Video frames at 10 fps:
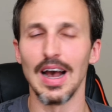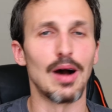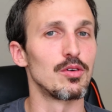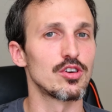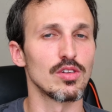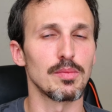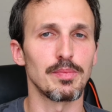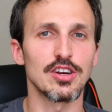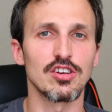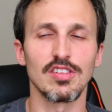I won't show the
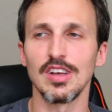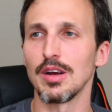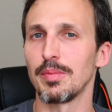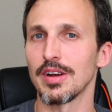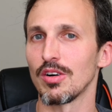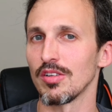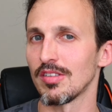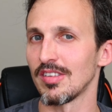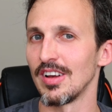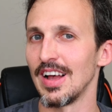pictures here
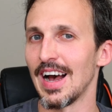because